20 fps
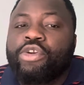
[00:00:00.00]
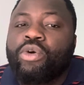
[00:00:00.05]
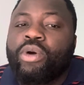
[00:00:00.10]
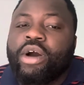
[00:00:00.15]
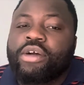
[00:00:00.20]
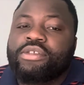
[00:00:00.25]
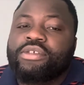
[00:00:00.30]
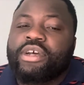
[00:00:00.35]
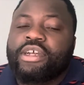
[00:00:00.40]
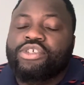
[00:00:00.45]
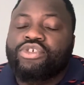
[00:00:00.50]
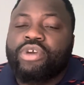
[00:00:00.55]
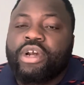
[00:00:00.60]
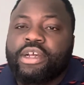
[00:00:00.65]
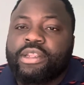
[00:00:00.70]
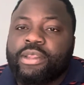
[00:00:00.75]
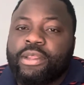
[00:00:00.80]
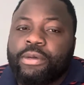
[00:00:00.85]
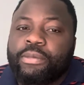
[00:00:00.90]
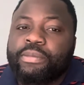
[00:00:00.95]
know how to
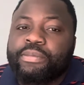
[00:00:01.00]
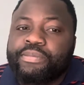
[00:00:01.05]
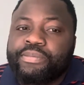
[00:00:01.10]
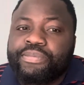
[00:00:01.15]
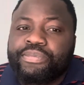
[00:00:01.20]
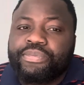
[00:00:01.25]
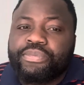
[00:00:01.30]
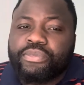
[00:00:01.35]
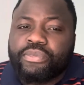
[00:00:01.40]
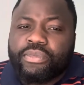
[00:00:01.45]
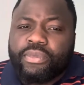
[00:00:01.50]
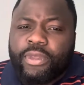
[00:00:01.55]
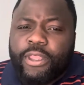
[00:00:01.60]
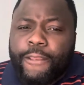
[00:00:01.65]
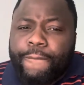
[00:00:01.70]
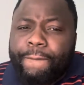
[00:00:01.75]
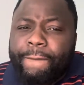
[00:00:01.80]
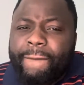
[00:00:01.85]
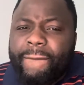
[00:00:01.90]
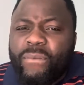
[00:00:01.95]
attract them.
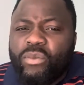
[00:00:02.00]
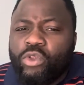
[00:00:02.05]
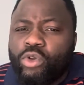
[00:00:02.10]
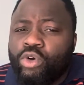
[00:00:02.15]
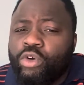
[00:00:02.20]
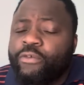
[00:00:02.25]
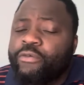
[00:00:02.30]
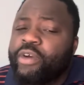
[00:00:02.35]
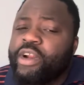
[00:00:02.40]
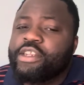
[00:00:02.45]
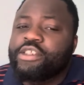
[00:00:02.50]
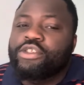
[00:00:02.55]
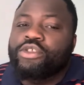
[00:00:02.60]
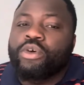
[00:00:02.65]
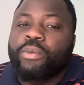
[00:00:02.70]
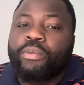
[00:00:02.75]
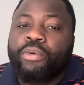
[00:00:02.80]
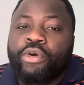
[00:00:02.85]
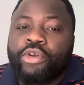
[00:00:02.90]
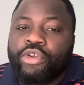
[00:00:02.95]
Good friends
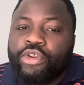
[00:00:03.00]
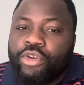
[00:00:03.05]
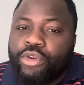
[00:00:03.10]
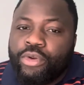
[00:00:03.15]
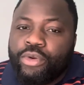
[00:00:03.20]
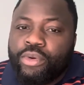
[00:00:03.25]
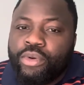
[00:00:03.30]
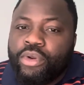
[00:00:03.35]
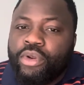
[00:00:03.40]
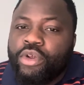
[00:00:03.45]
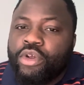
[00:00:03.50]
support you.